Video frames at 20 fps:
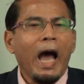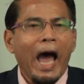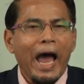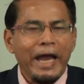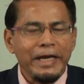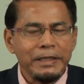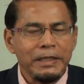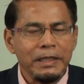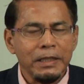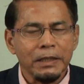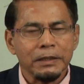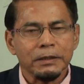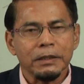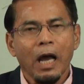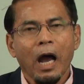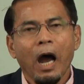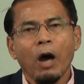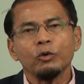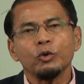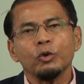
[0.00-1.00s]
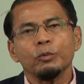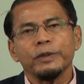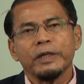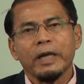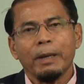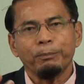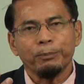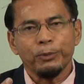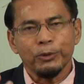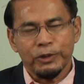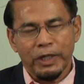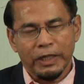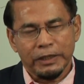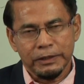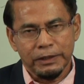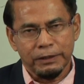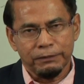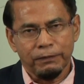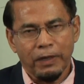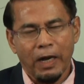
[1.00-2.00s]
ideas how to become
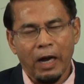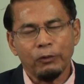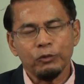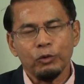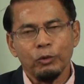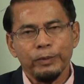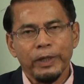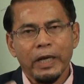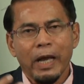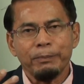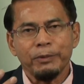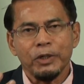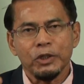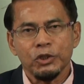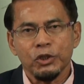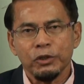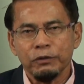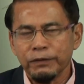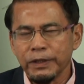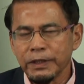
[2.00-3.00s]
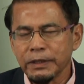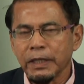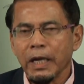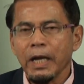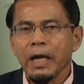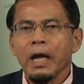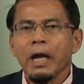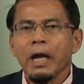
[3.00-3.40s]
productive, how to become achievers,